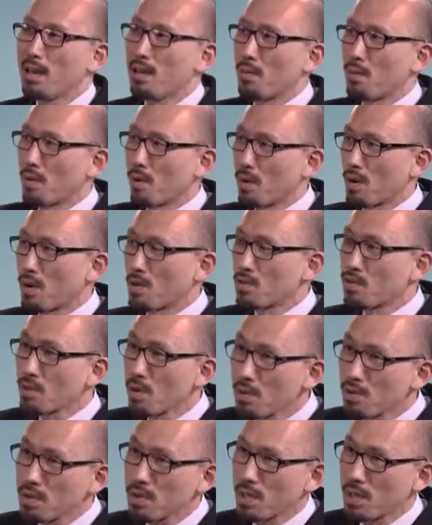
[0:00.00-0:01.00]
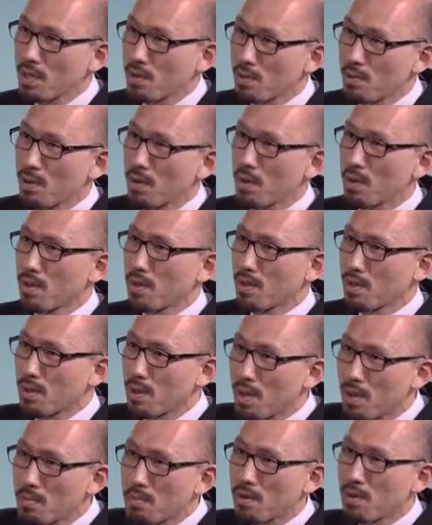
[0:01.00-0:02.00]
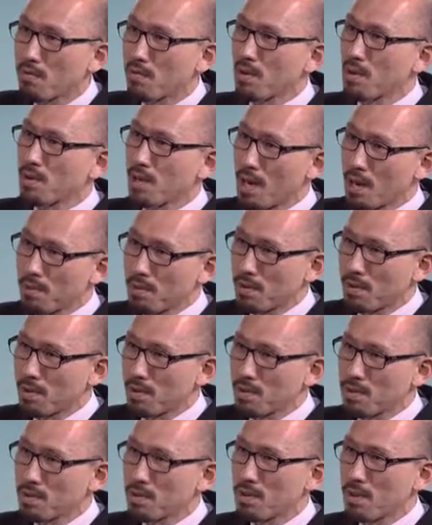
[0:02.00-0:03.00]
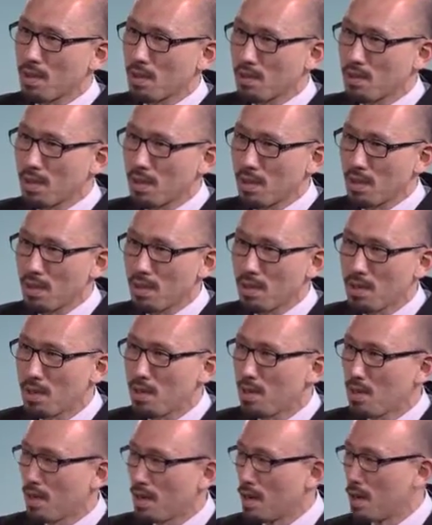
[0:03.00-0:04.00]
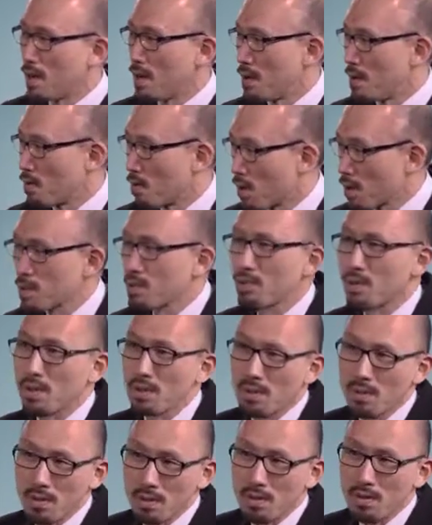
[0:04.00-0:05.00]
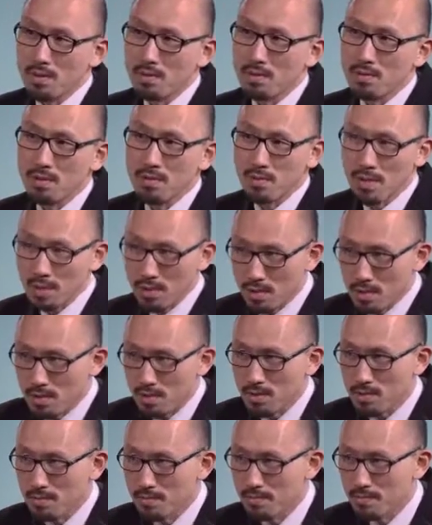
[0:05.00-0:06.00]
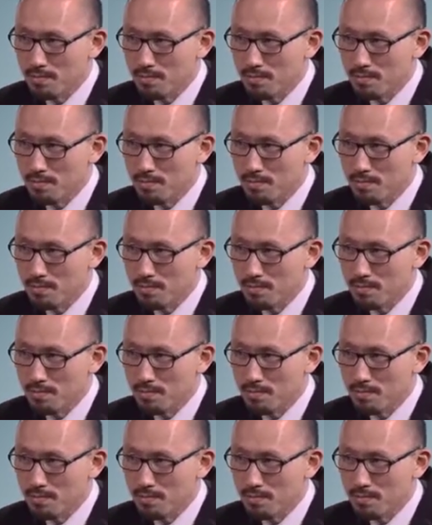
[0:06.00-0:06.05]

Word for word: were associated with the number of collaborators that they uh, worked with in their new ventures.